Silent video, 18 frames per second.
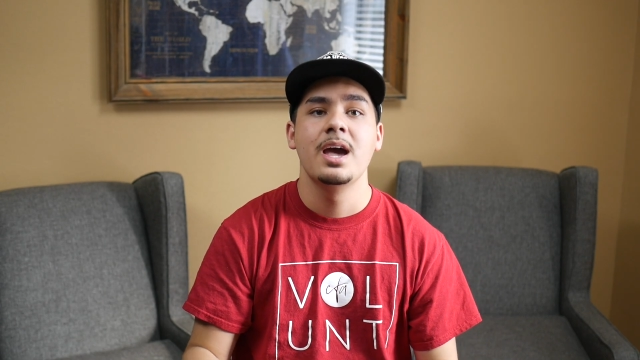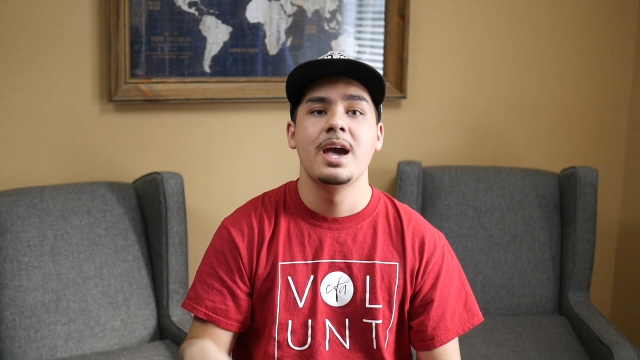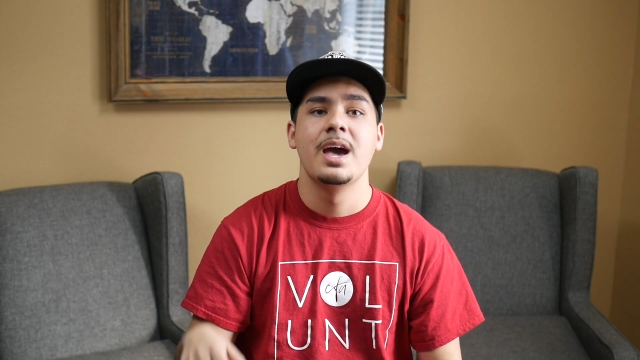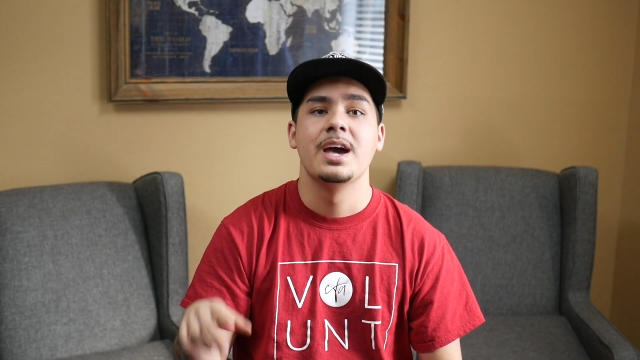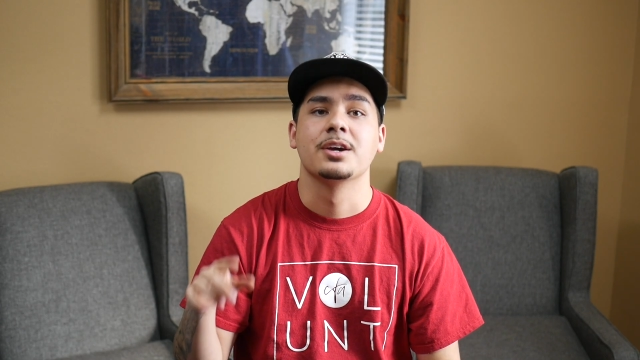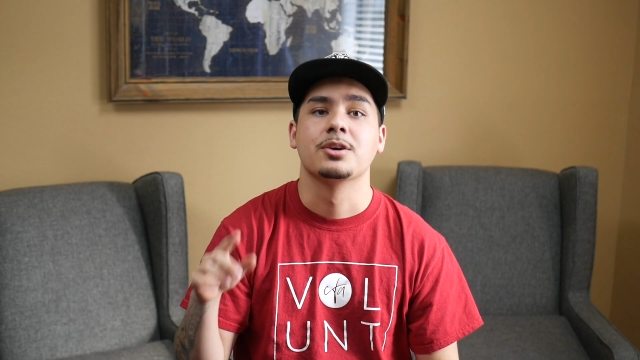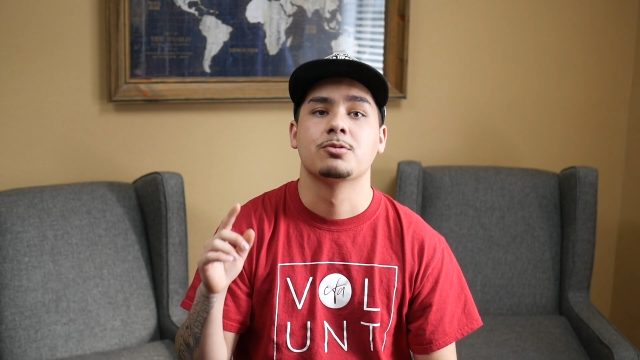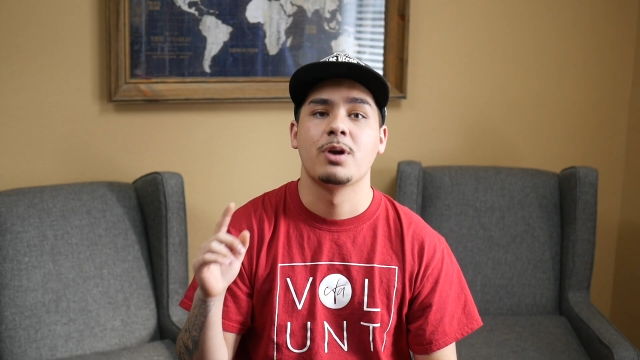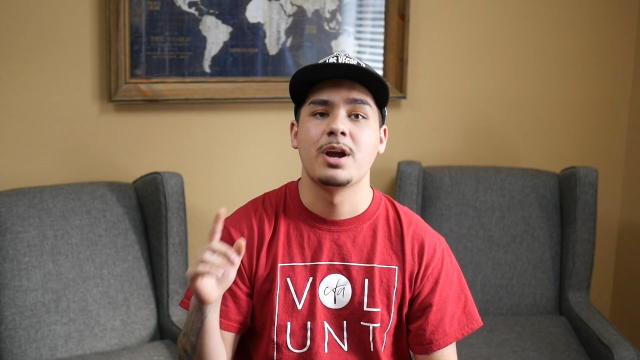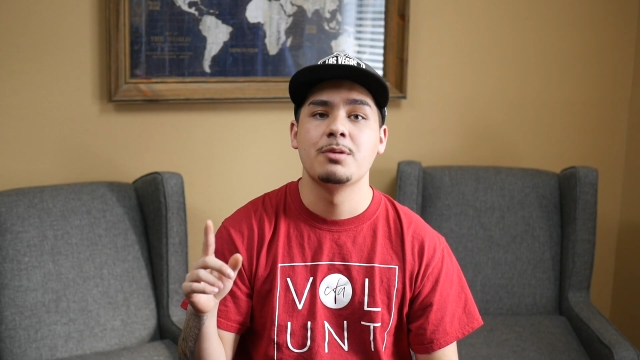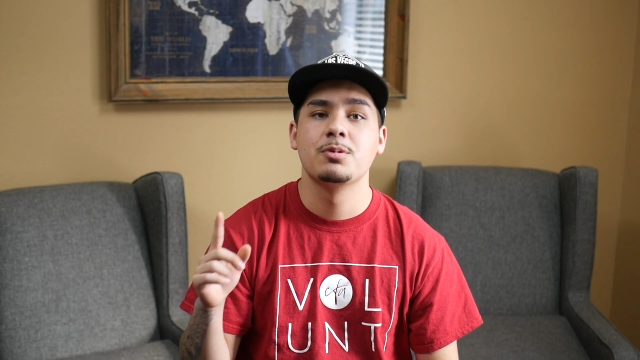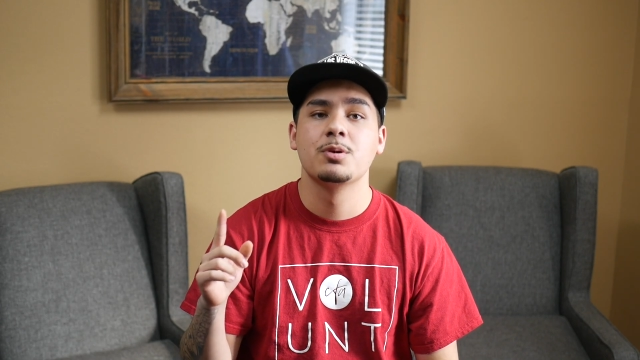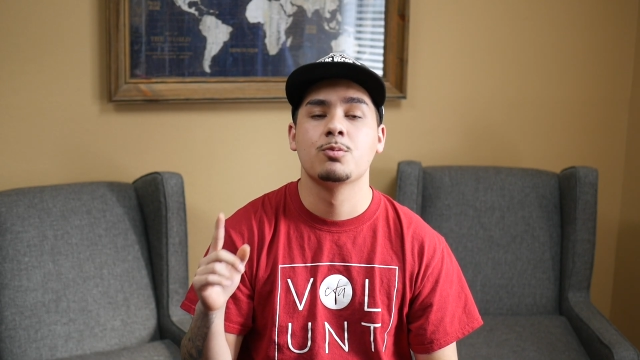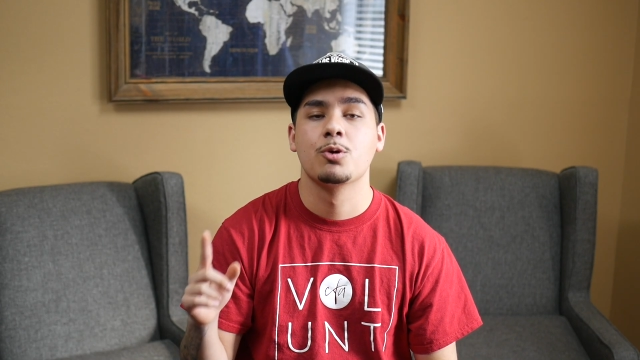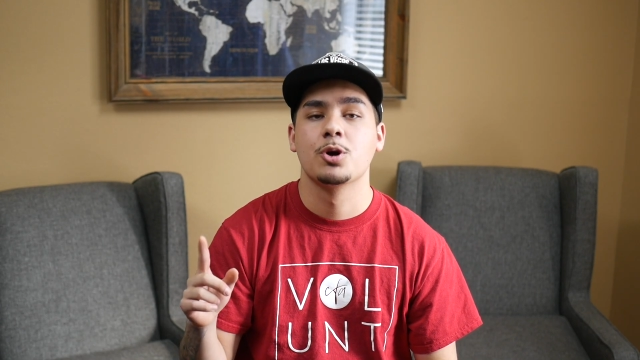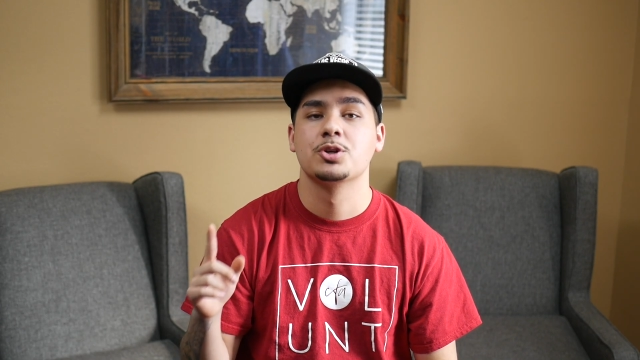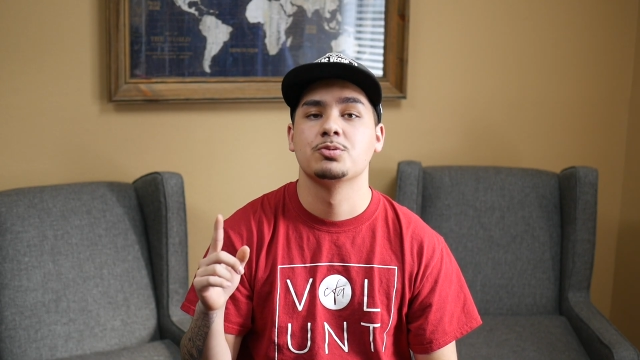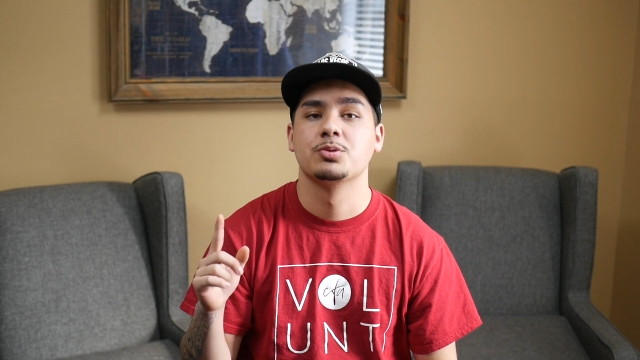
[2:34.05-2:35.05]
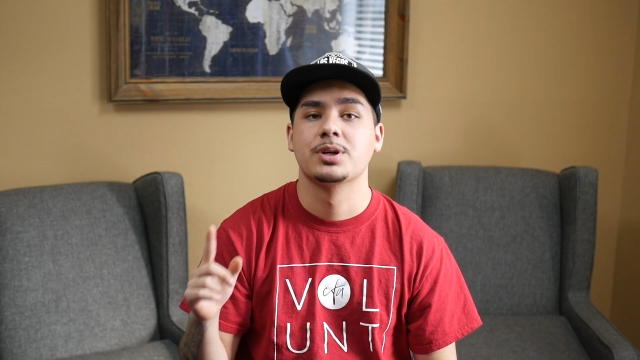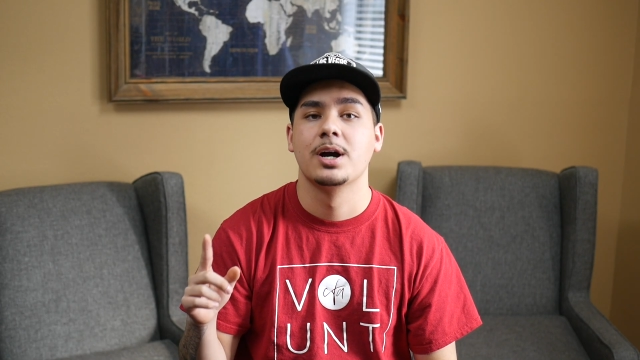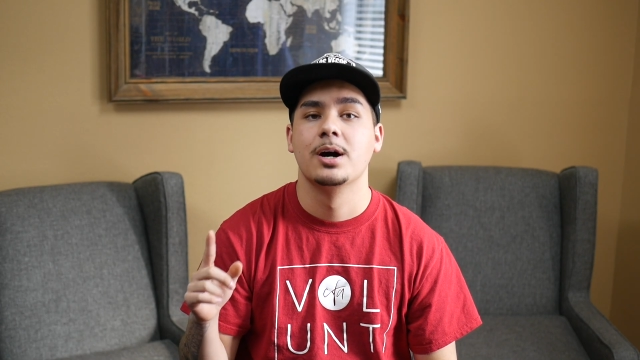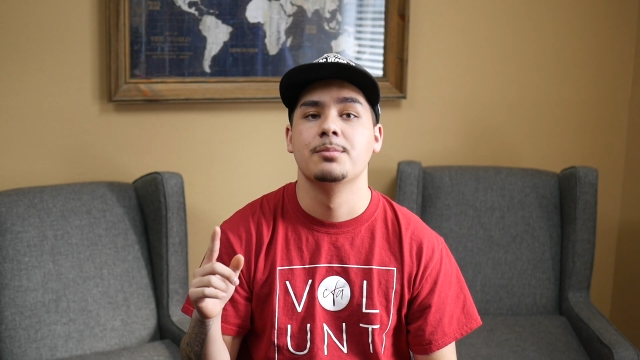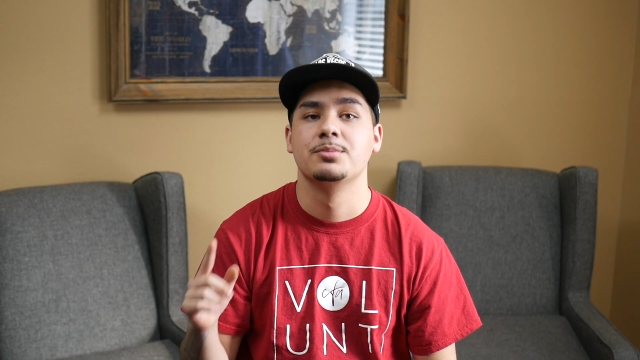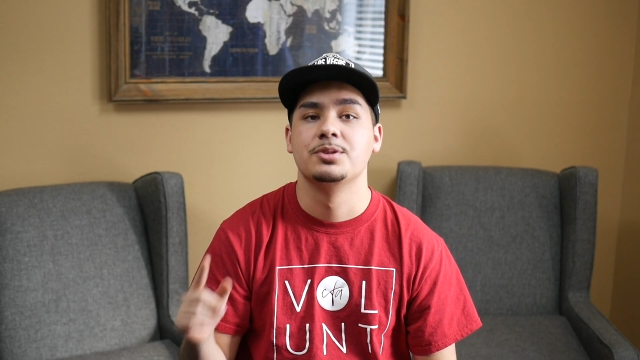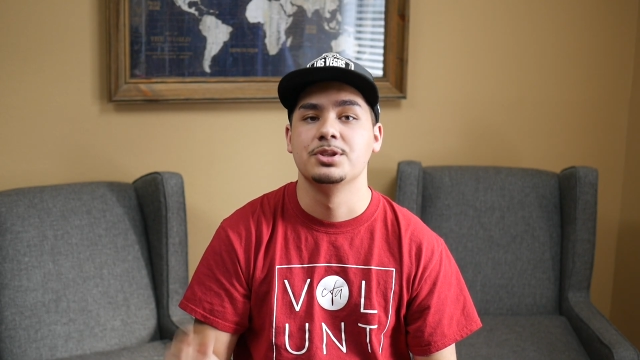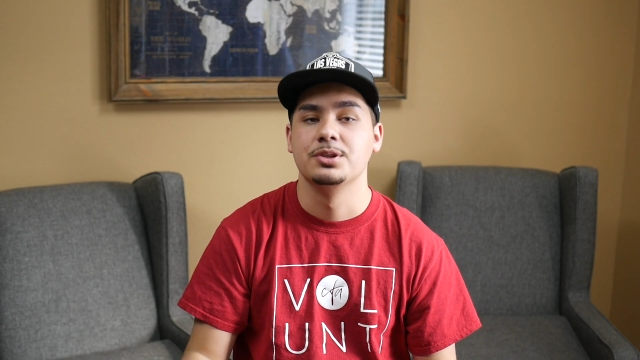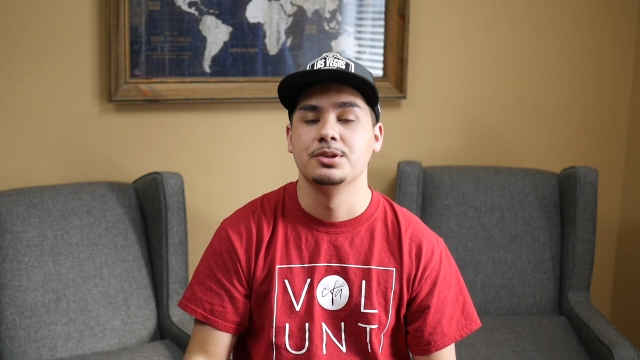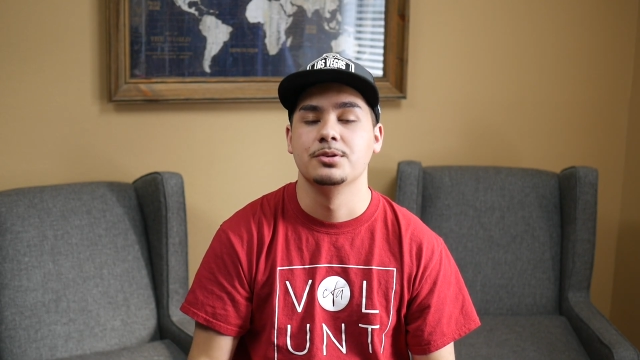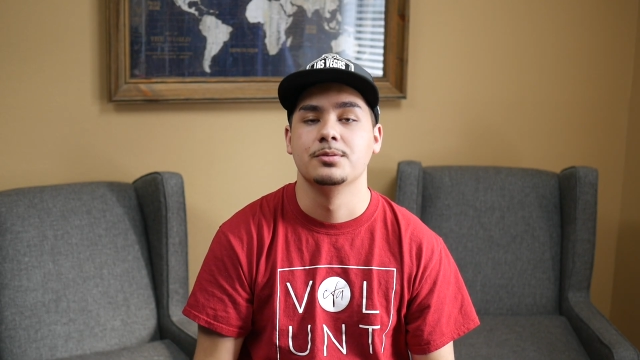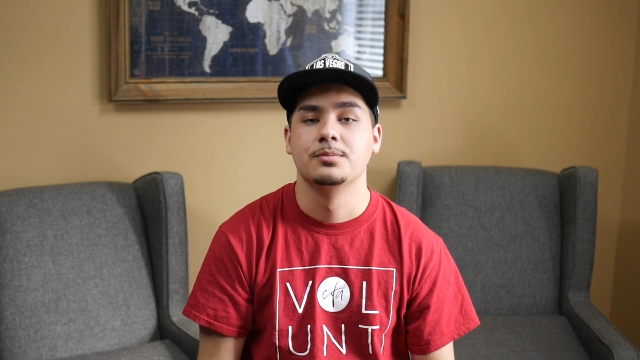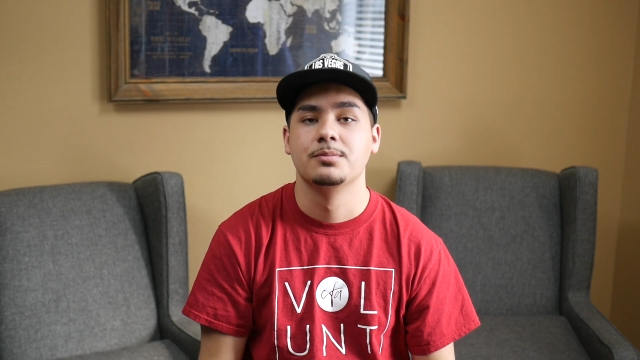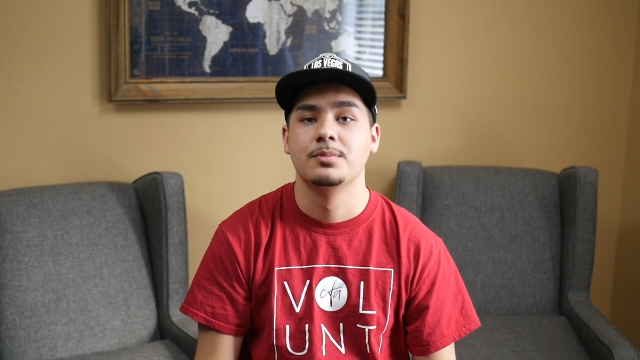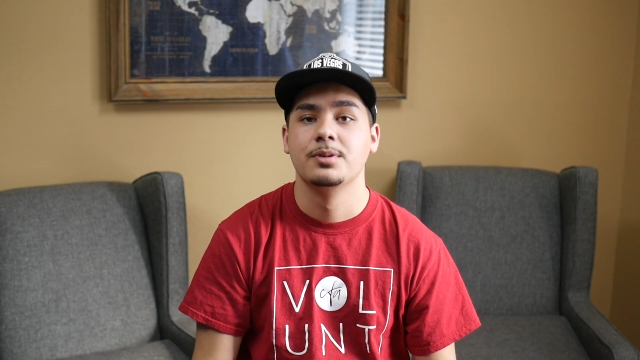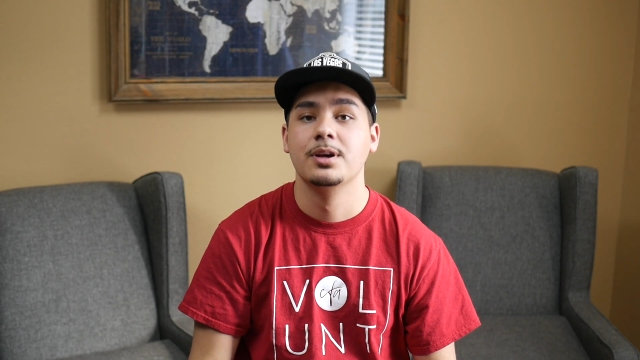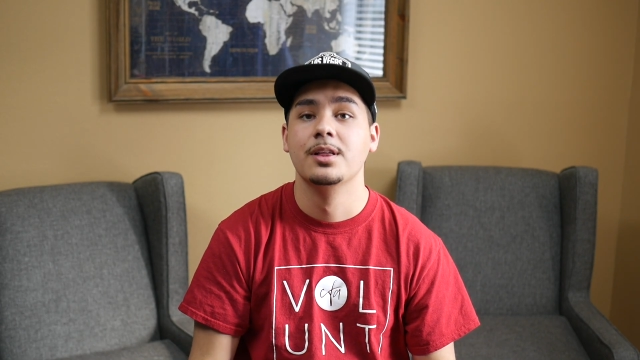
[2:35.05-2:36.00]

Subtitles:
and great rewards will come to you.